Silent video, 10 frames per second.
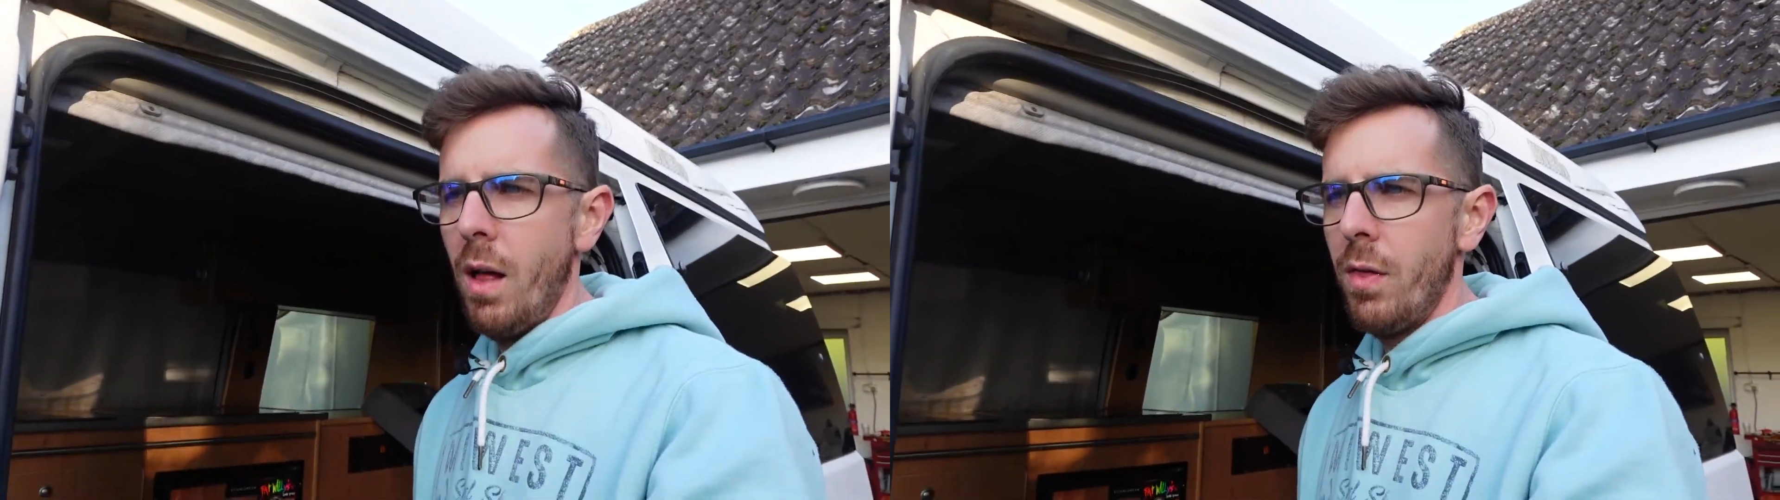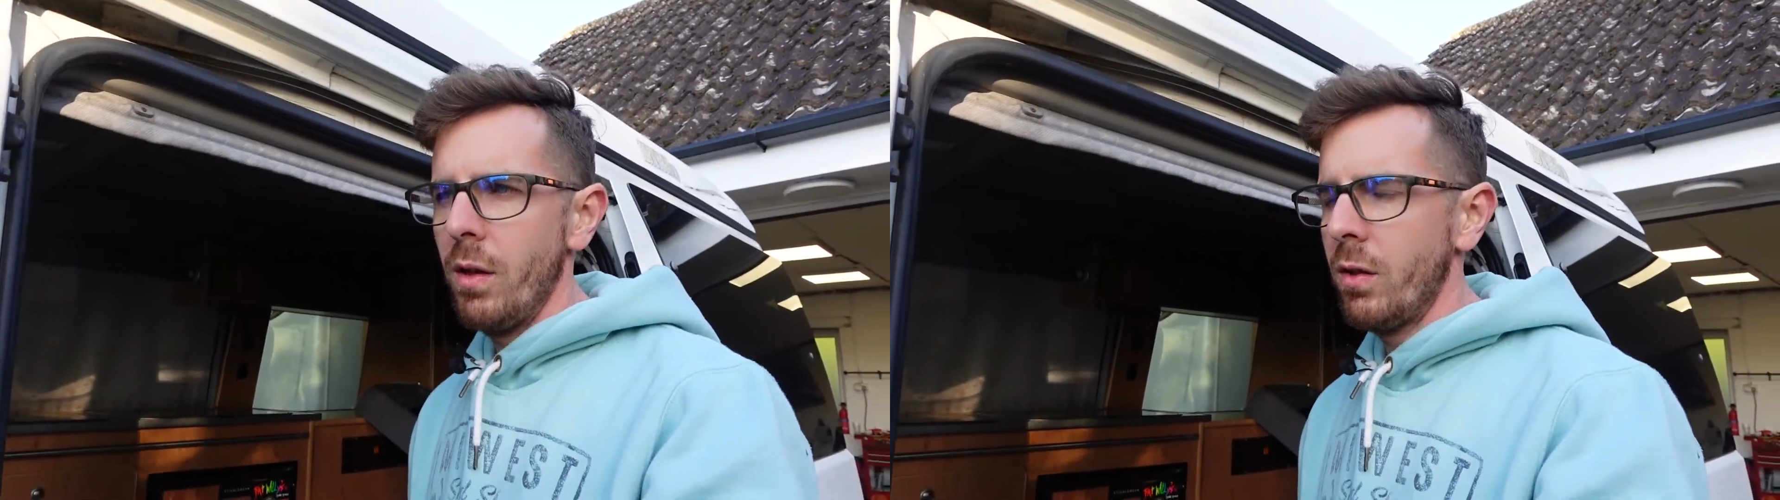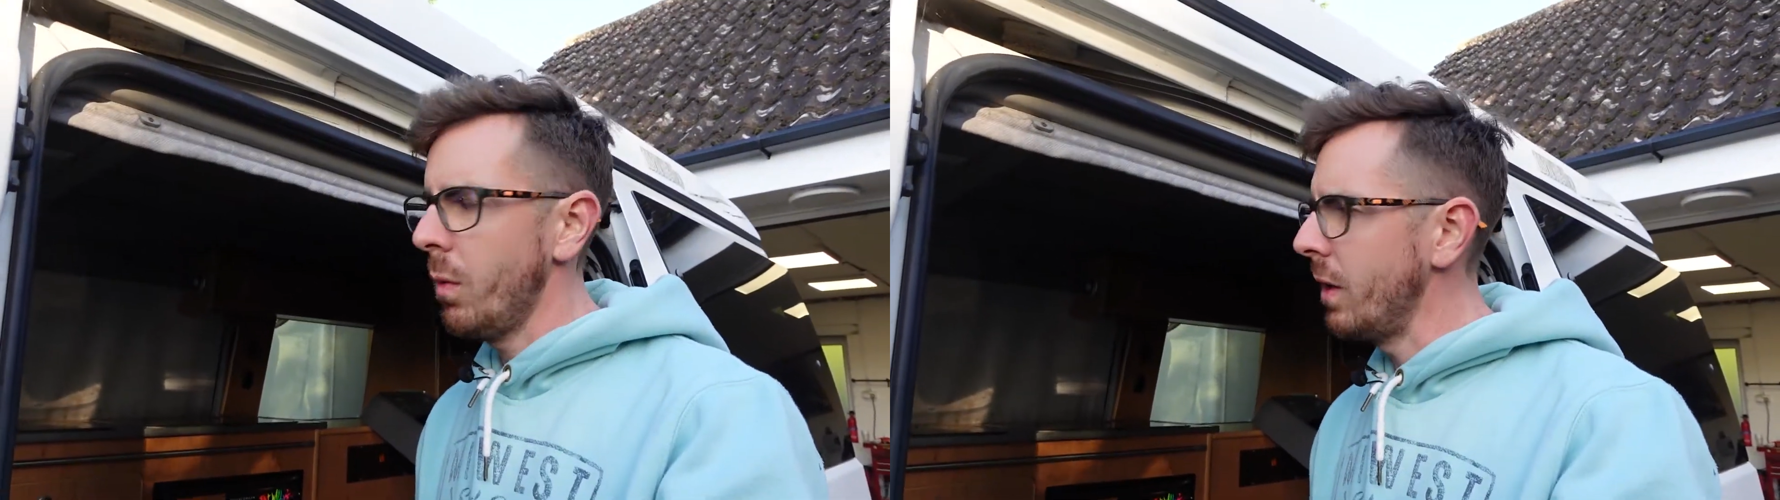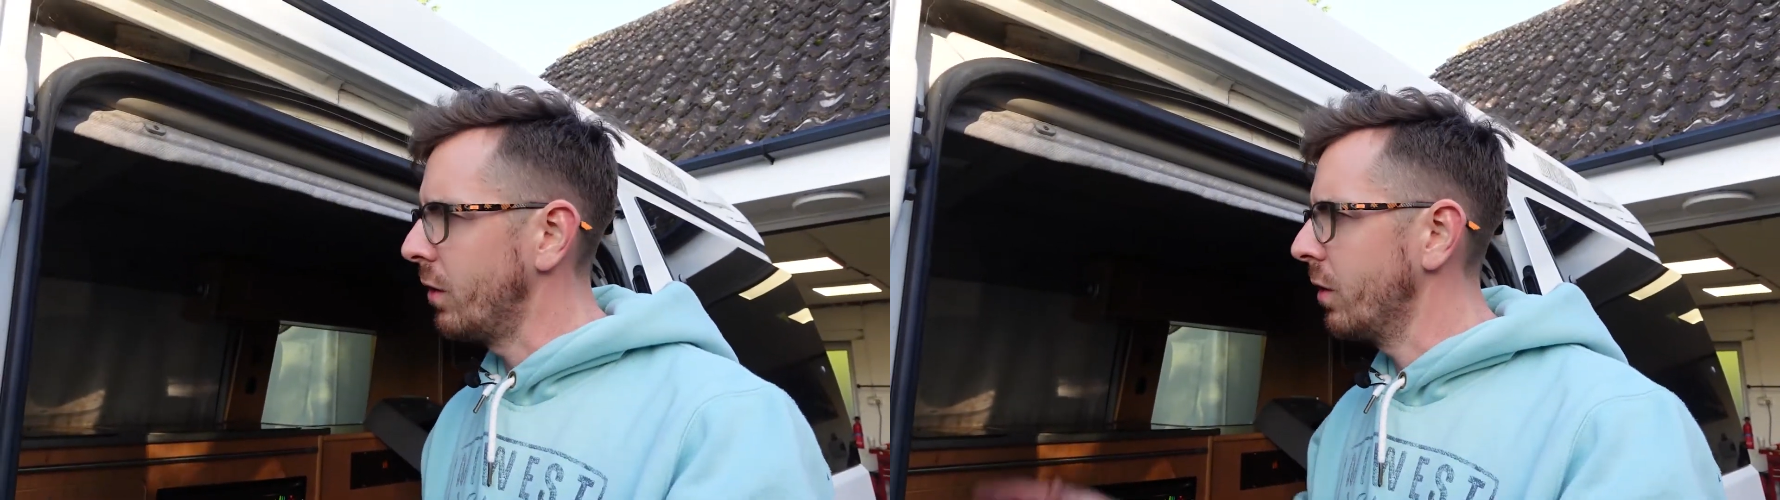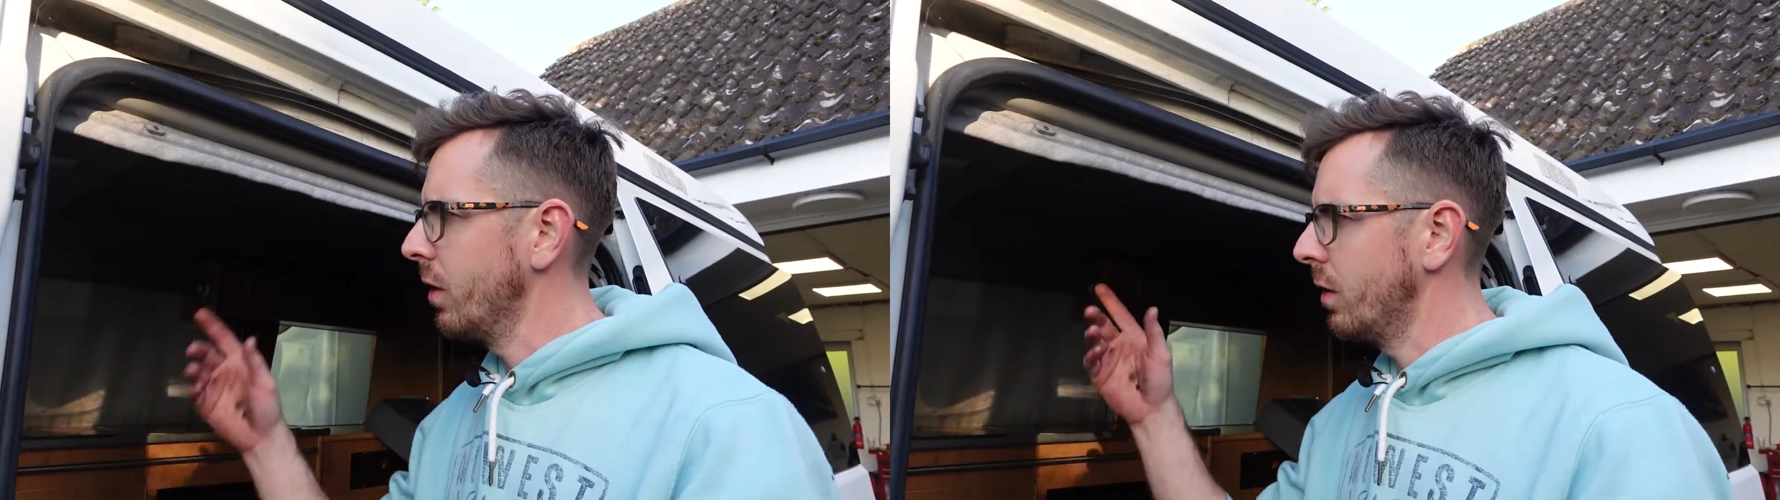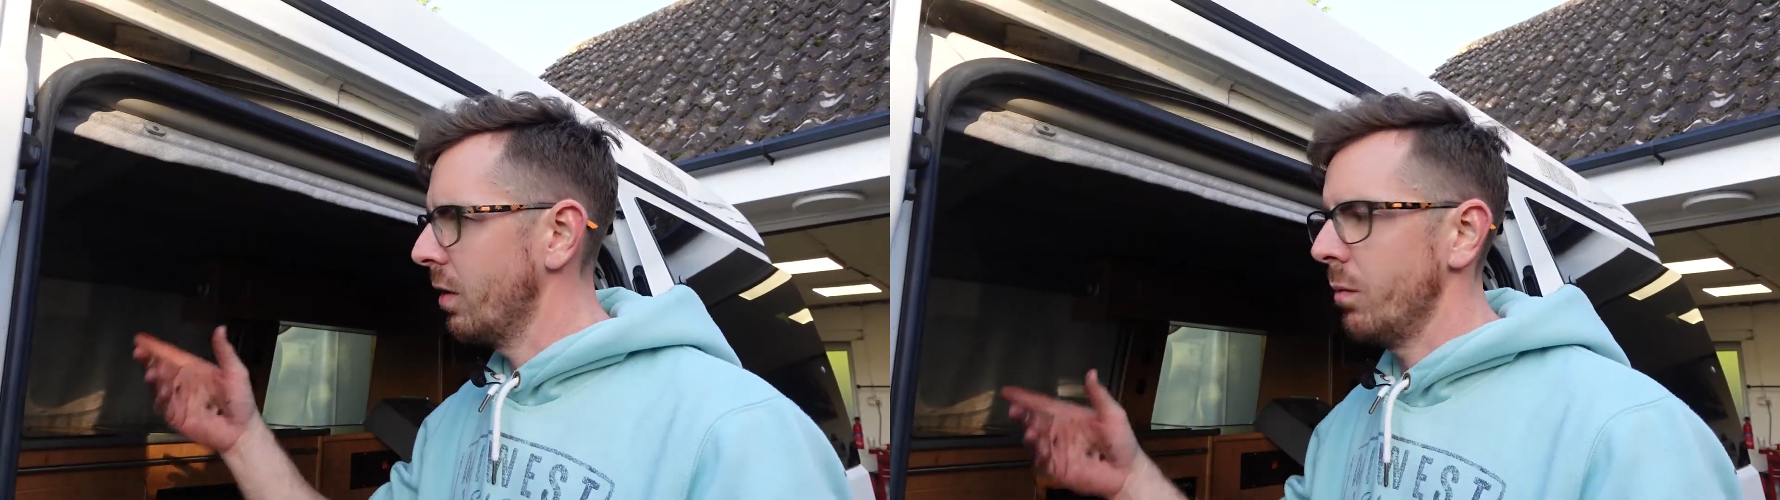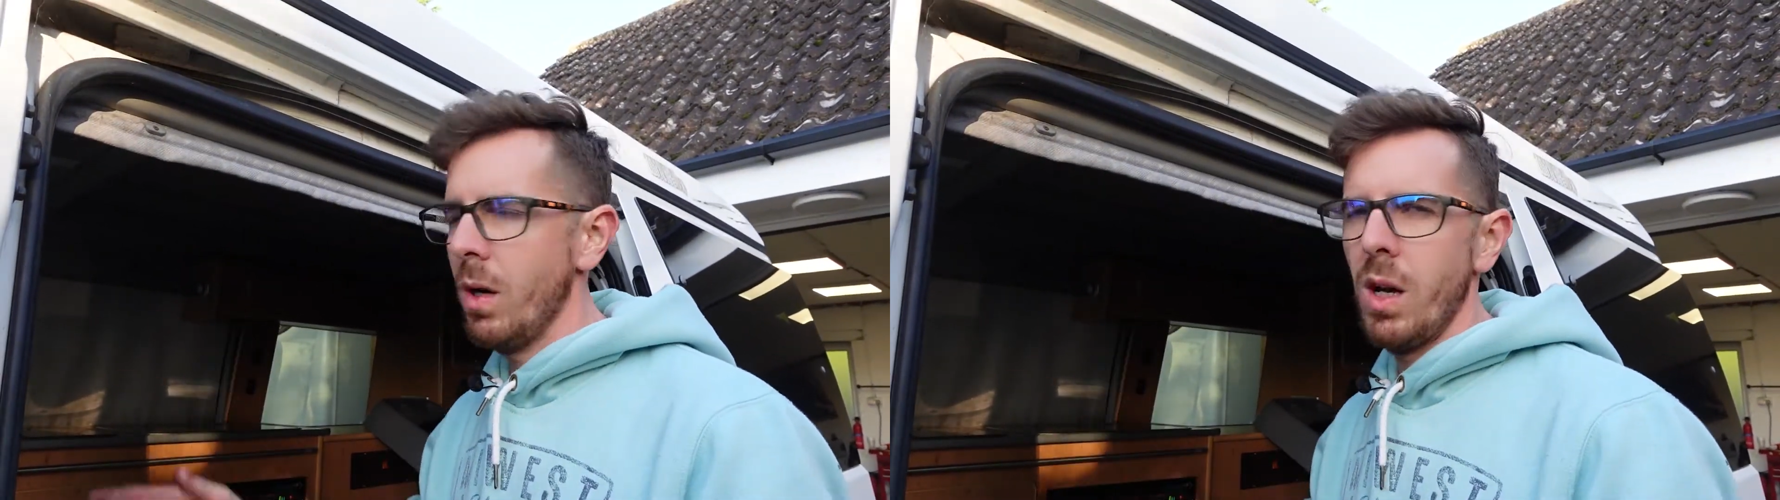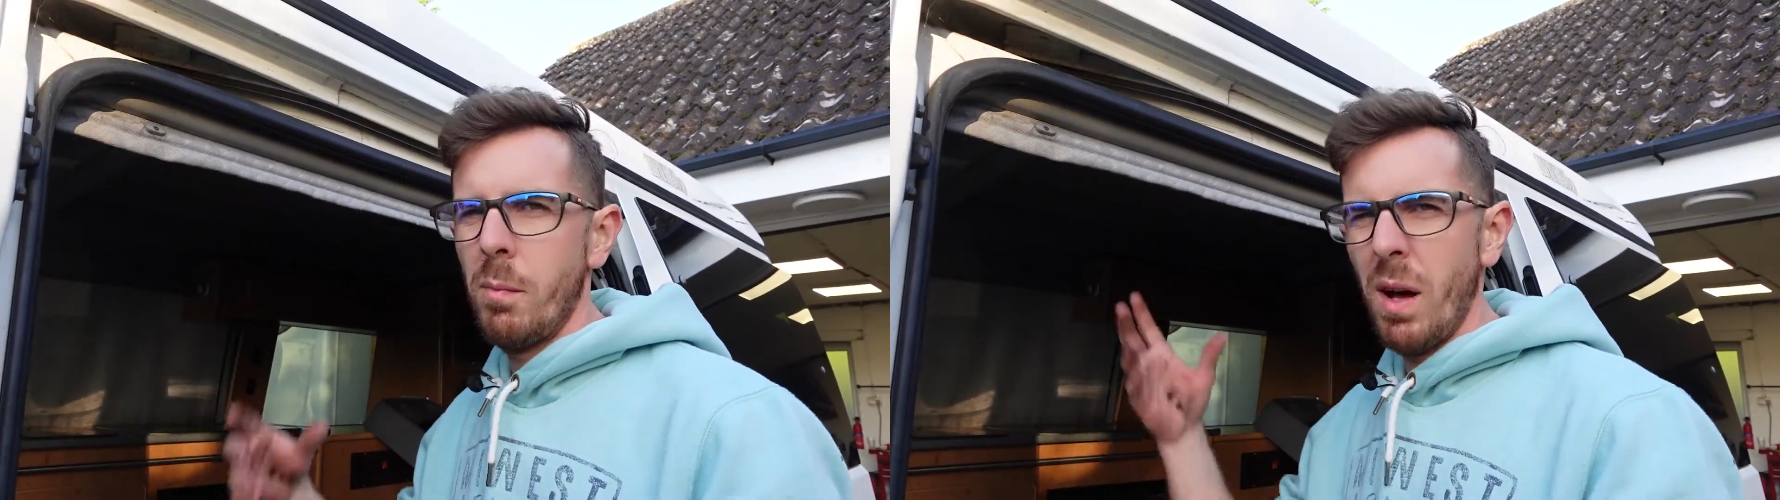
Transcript: The switch doesn't work,